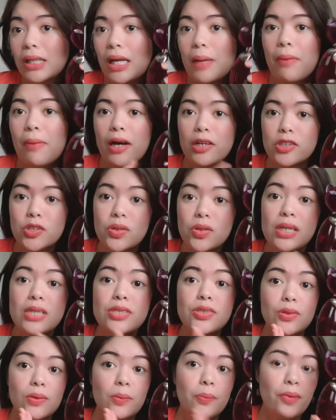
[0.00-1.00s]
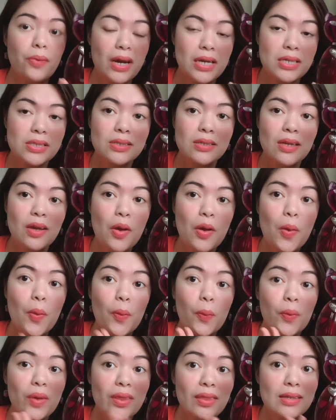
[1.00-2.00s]
I'm actually surprised
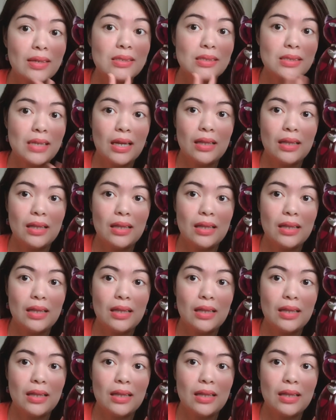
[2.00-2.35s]
with the scent.